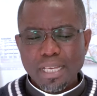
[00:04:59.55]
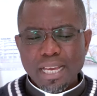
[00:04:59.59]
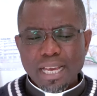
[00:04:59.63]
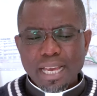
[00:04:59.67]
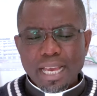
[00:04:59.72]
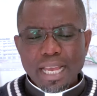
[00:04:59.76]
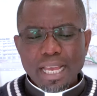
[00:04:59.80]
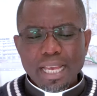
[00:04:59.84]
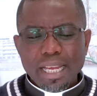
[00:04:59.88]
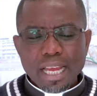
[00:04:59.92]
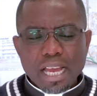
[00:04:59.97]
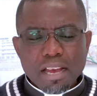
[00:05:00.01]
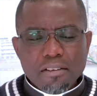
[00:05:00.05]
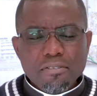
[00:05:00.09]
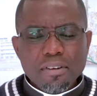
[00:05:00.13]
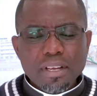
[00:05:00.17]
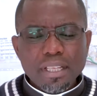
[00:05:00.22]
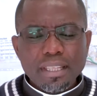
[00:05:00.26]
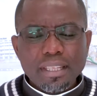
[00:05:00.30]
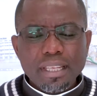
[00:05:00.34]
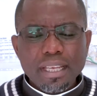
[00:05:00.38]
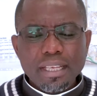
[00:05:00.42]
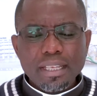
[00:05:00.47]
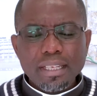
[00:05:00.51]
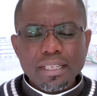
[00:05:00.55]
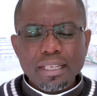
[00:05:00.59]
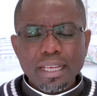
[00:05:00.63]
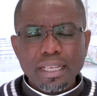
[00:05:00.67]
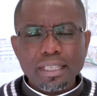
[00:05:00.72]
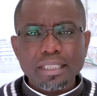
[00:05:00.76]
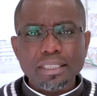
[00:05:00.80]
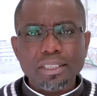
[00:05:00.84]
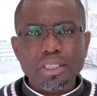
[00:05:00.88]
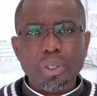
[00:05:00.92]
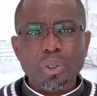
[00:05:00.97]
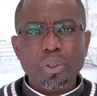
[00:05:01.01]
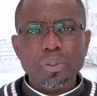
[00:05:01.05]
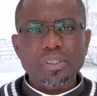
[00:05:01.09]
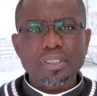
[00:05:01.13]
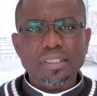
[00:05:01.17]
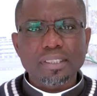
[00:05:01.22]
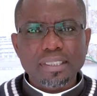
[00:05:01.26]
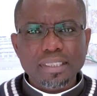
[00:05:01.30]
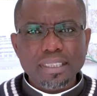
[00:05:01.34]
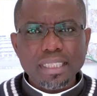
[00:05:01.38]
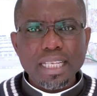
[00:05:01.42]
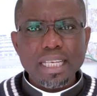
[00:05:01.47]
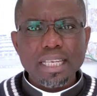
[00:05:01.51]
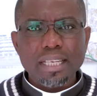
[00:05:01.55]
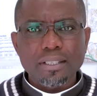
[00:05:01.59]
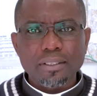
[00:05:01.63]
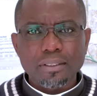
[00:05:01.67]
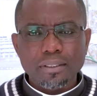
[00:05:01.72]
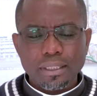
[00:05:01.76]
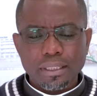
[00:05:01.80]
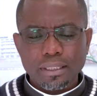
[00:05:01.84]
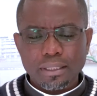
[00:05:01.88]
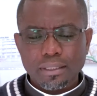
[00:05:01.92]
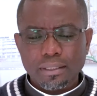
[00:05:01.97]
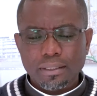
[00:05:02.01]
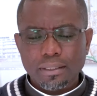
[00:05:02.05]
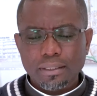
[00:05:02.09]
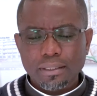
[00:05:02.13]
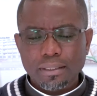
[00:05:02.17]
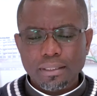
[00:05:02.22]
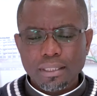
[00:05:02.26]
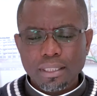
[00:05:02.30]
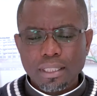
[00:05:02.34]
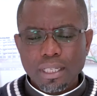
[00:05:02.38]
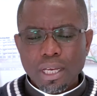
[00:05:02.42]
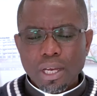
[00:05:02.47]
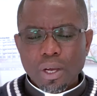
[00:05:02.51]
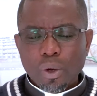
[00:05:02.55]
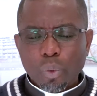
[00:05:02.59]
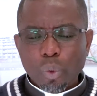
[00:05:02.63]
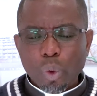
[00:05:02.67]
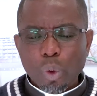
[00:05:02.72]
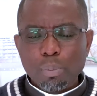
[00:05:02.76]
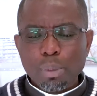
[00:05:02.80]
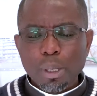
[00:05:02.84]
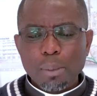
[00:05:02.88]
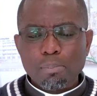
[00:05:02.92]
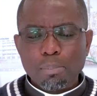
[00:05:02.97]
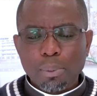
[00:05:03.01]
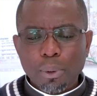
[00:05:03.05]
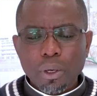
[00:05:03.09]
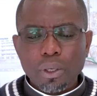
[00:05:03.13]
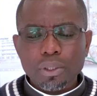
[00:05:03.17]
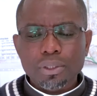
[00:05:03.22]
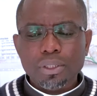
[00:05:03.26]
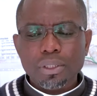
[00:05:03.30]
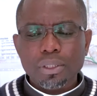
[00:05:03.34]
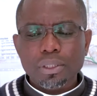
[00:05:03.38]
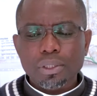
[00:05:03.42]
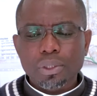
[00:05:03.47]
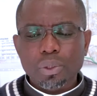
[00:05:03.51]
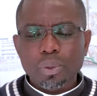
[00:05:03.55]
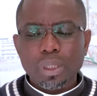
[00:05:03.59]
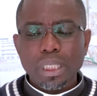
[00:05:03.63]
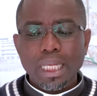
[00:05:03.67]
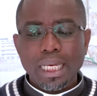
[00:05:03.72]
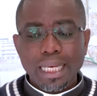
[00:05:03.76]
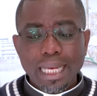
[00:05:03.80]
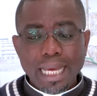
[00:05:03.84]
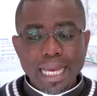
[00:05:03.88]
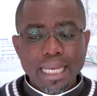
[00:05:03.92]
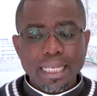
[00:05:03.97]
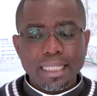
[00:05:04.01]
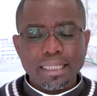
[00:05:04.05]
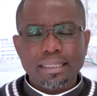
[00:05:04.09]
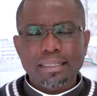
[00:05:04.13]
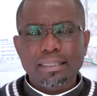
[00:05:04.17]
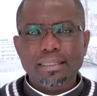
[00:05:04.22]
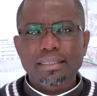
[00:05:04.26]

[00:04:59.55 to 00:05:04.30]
and everything that is concealed will be brought to the light